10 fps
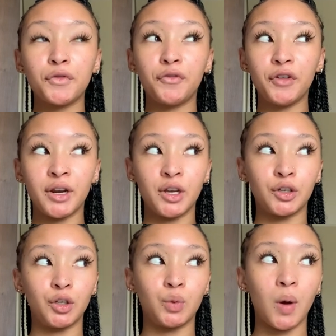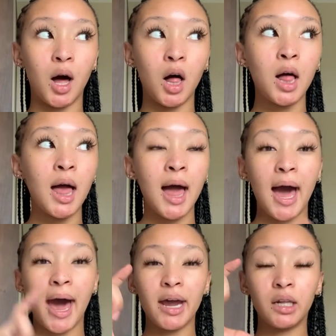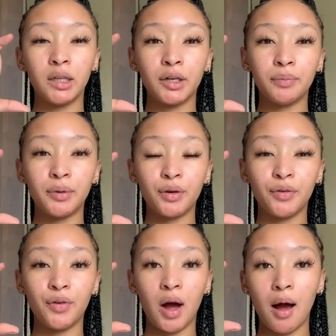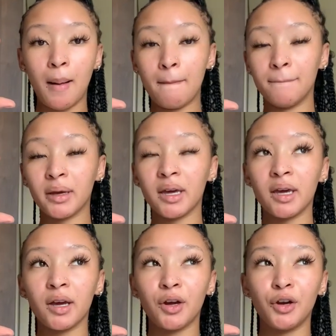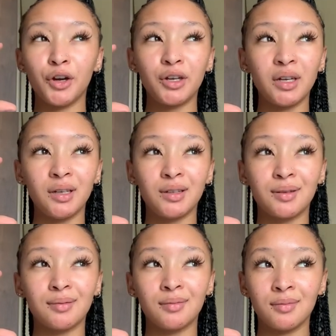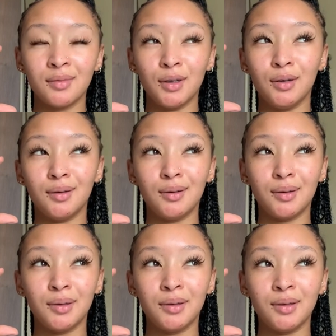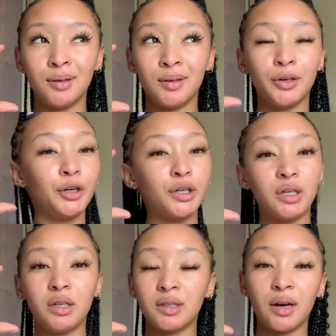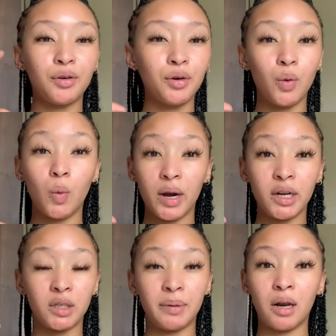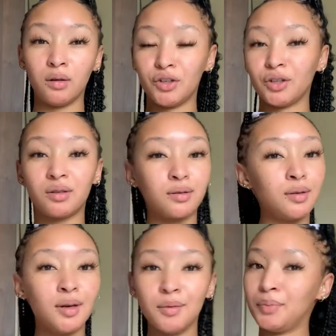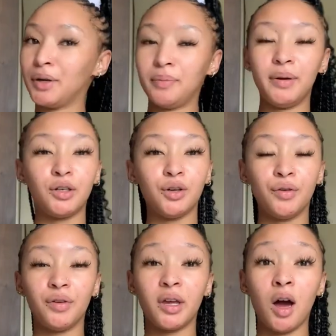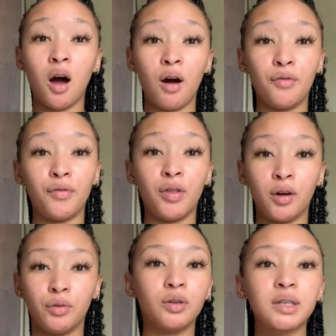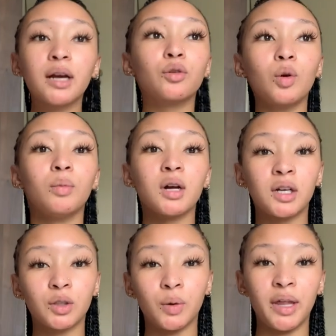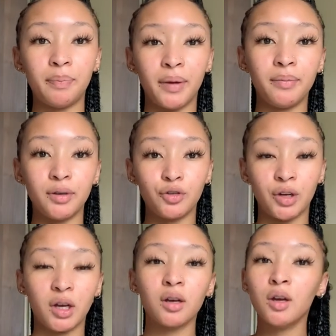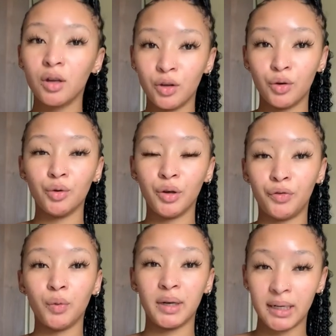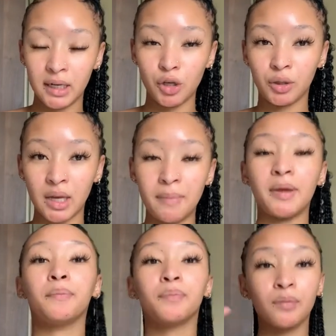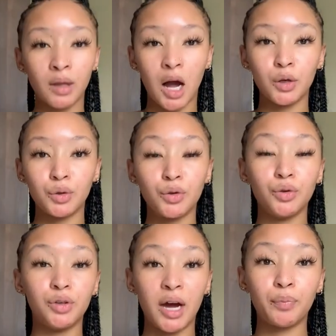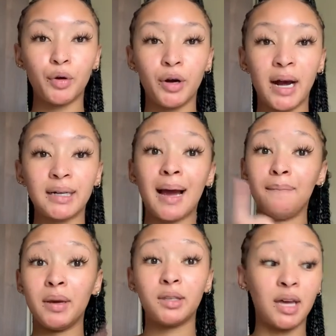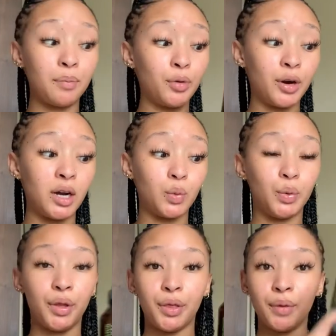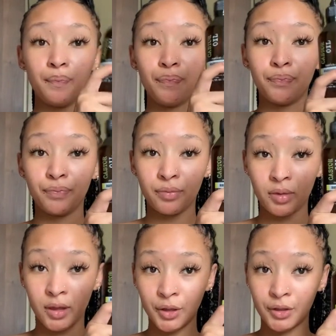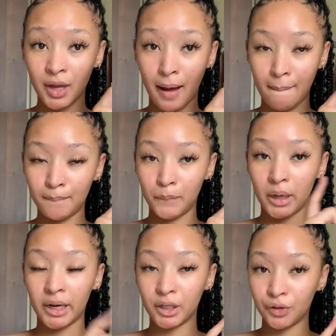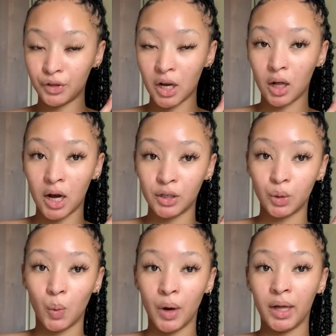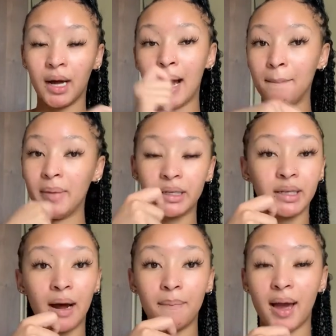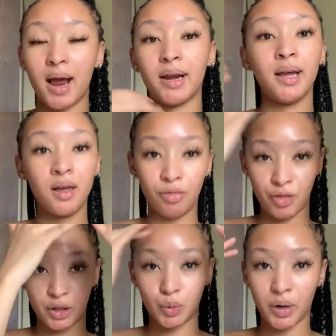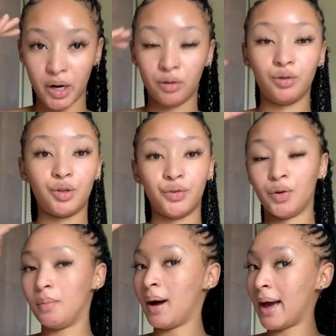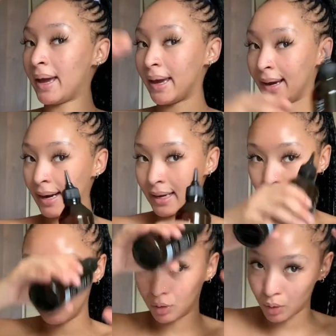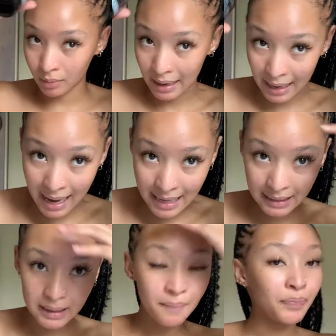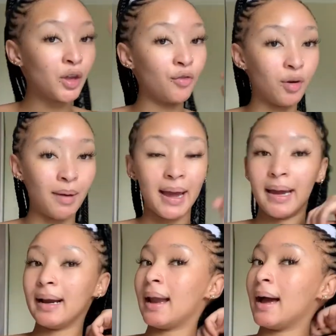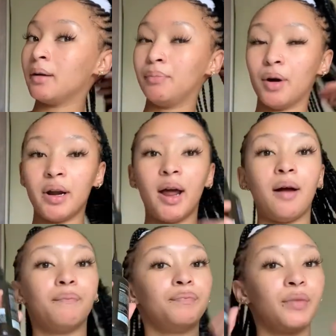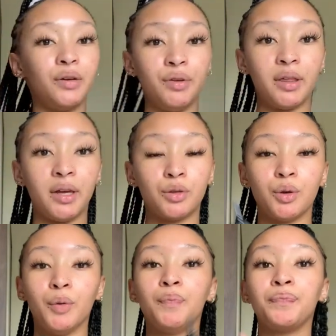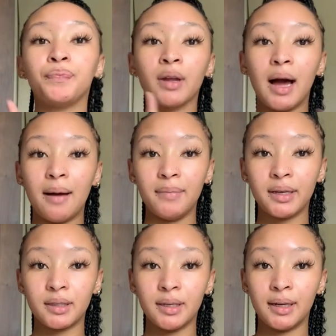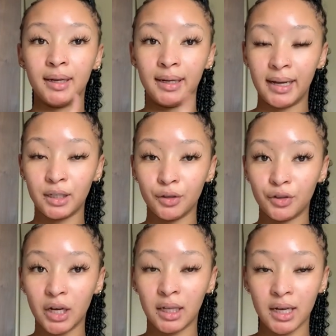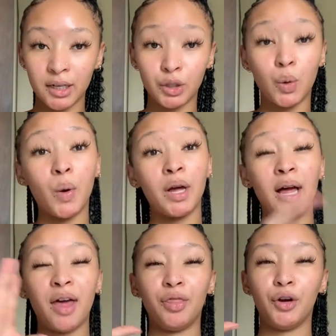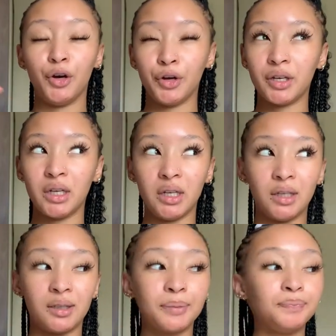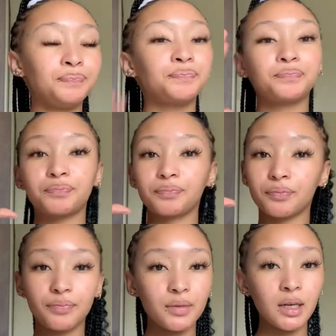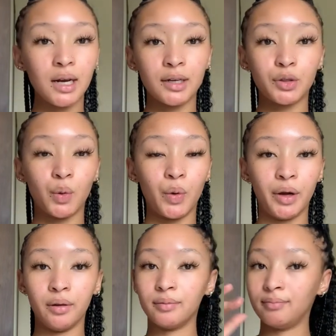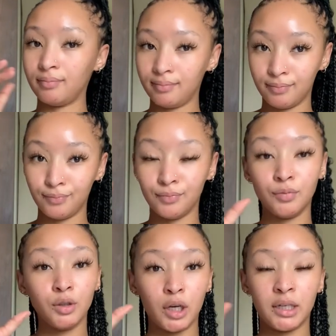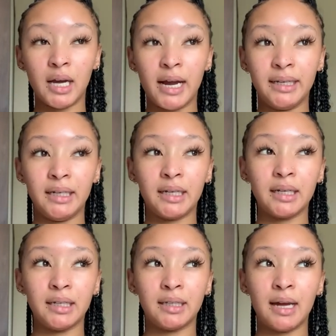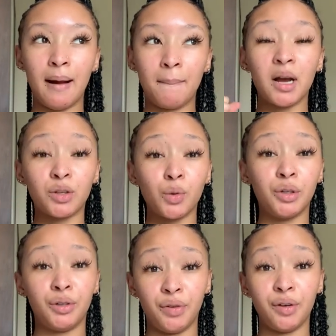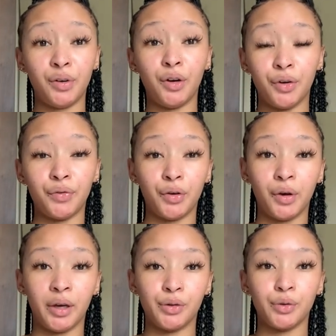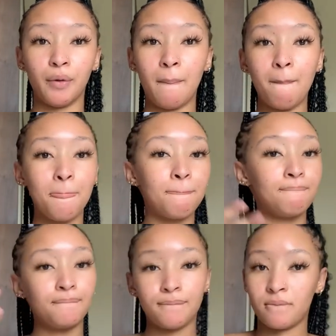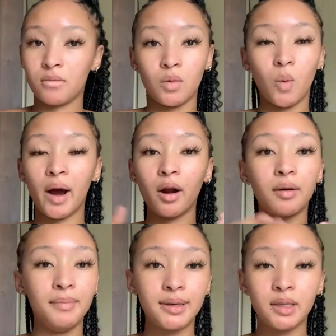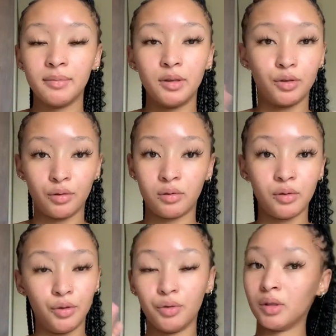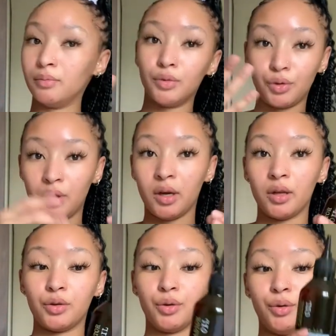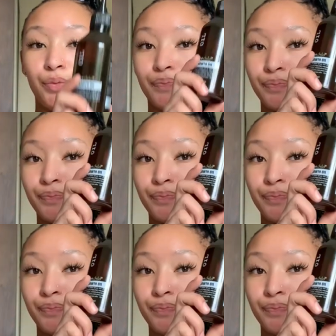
finished as well, I had a little bit of getting Hercules, I don't know what it is, but I'll just put a picture over here of the, it's like normal castor oil that babies drink, you know, if you want to clean your tummy. I also use that product. I mix that product with this Native Child castor oil. I mix it up, and that's what I use for my hair, like in between my lines, for my hairline, burner, everything. So I mix the Native Child castor oil and the Hercules castor oil, because castor oil is very, very good for your hair. So why not mix them and just use them together? So